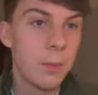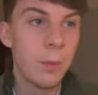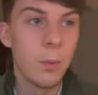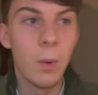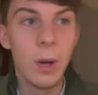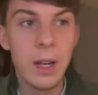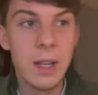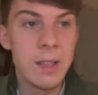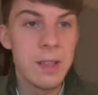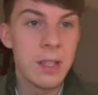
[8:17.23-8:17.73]

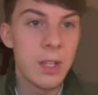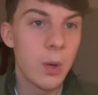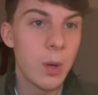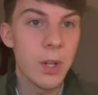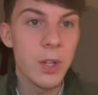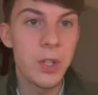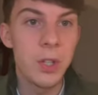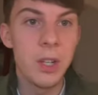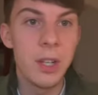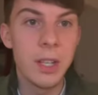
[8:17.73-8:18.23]
Why is he
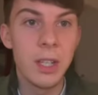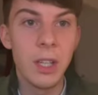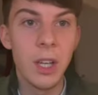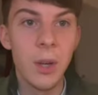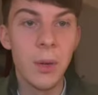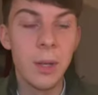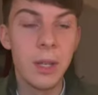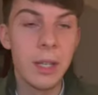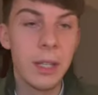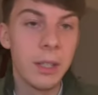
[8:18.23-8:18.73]
questioning
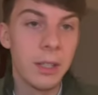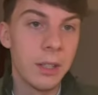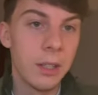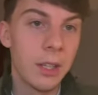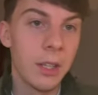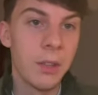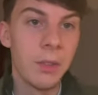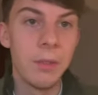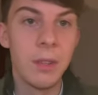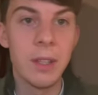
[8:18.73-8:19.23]
going, you
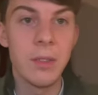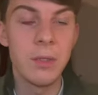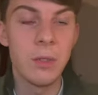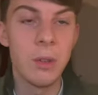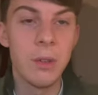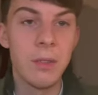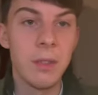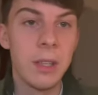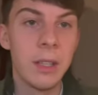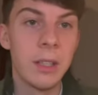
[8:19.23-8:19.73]
know, and that
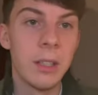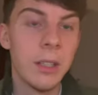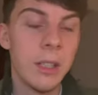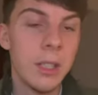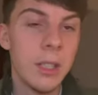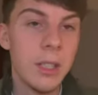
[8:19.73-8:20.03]
sort of thing.